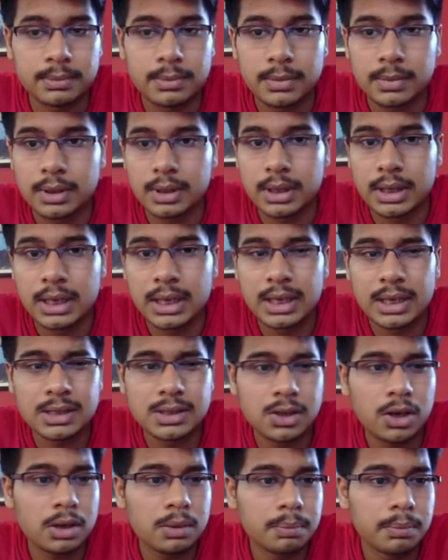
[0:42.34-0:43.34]
He is
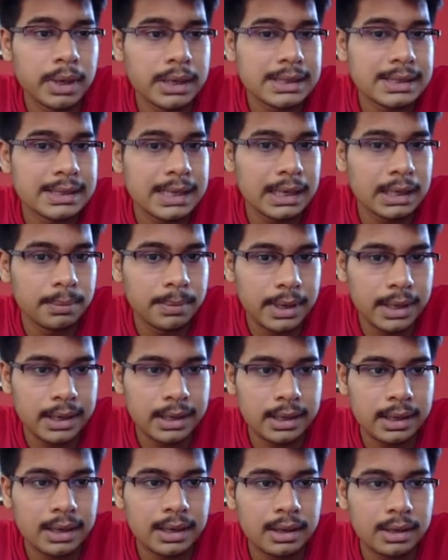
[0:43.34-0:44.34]
not much
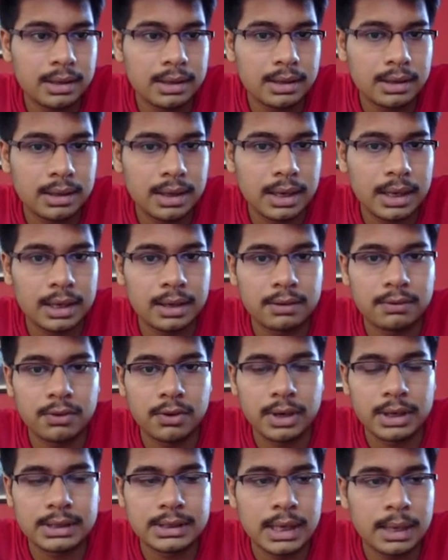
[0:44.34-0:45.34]
celebrated, like
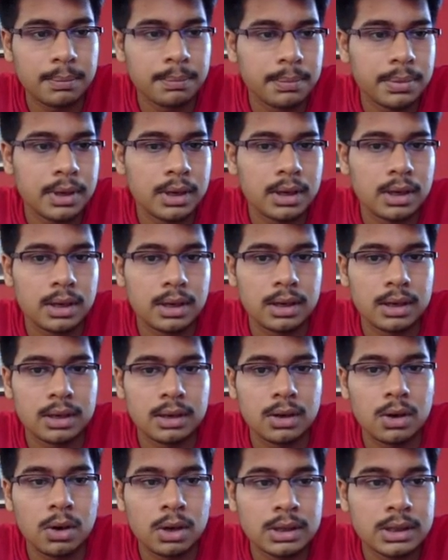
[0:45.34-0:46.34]
for example
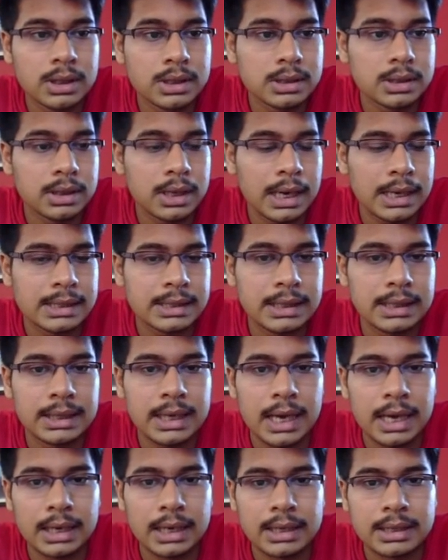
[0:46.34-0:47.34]
all these rising
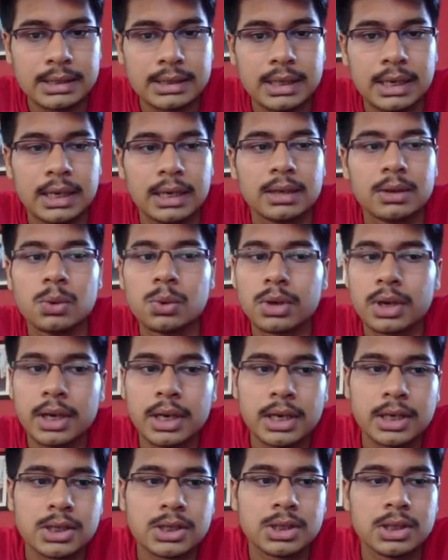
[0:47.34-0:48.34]
talents like
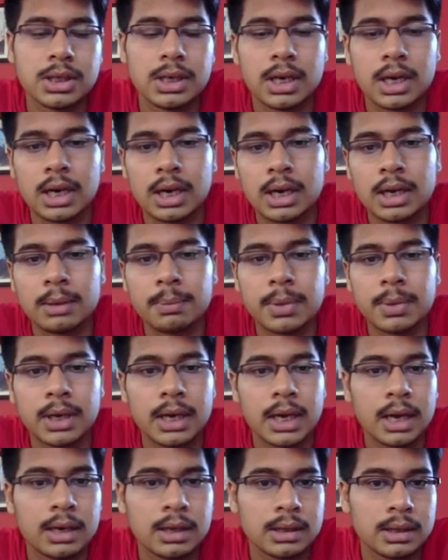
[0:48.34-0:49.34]
Gukesh, Nihal,
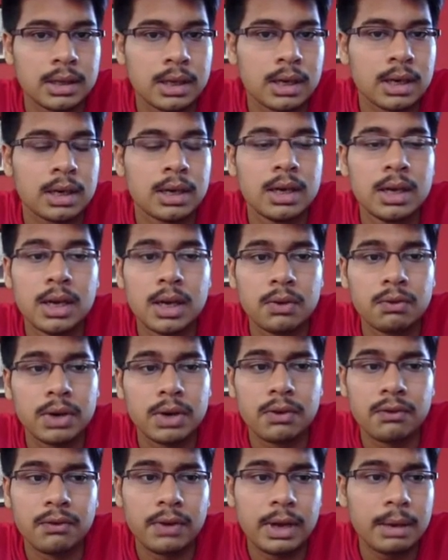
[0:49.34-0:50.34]
Pragyananda
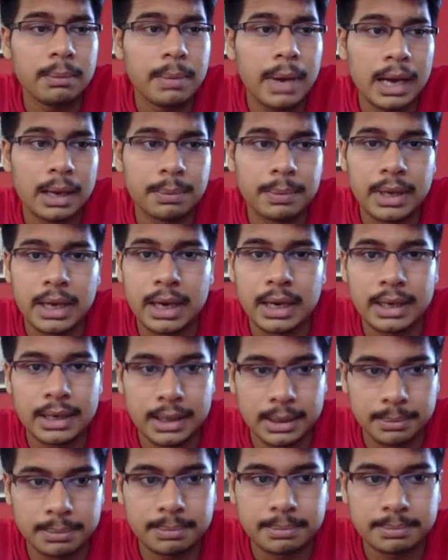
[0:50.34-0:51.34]
were way back behind
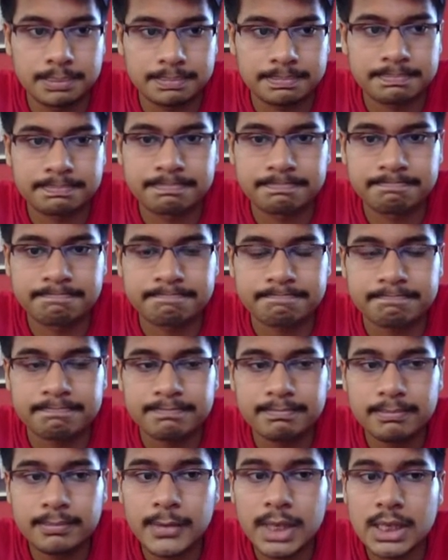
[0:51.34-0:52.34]
him.
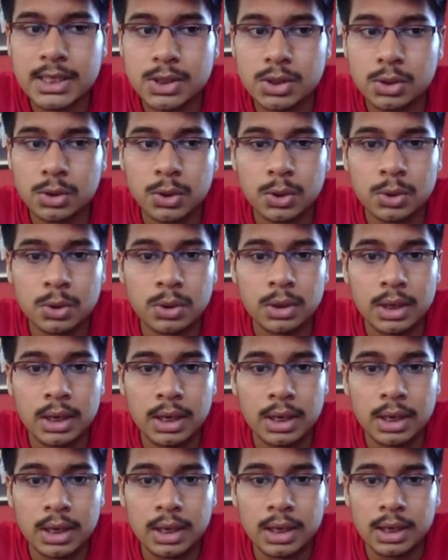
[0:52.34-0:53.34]
So
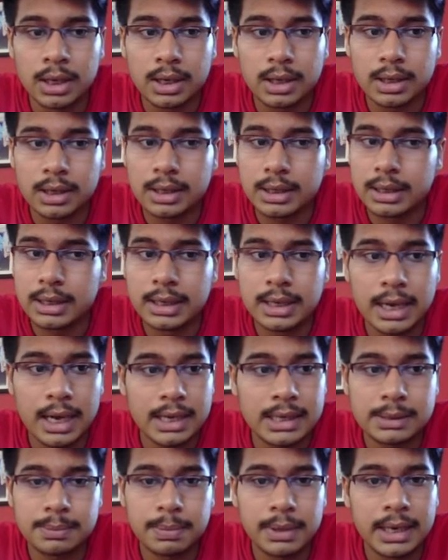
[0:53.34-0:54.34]
he
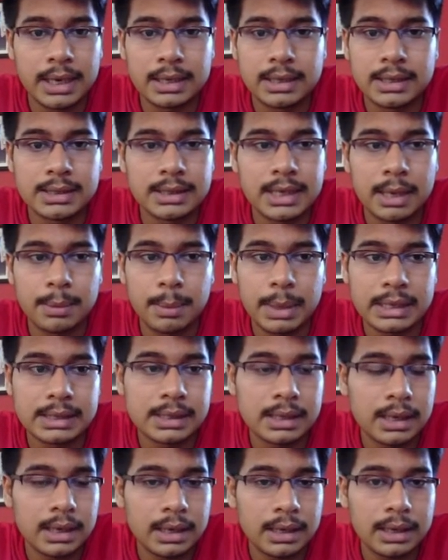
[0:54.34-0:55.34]
has played this game
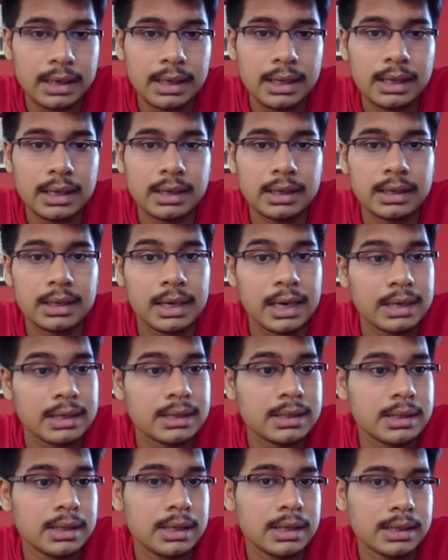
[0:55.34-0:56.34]
excellently. Let's
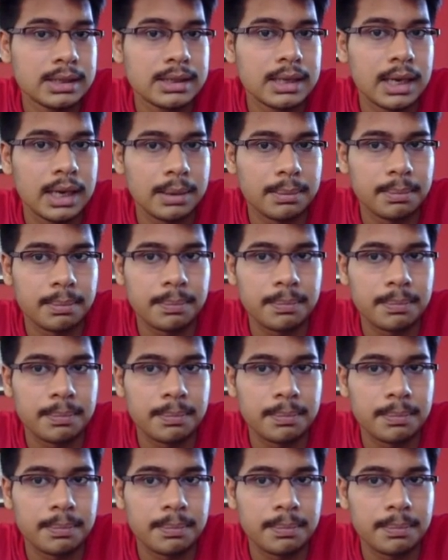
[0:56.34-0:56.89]
see his game.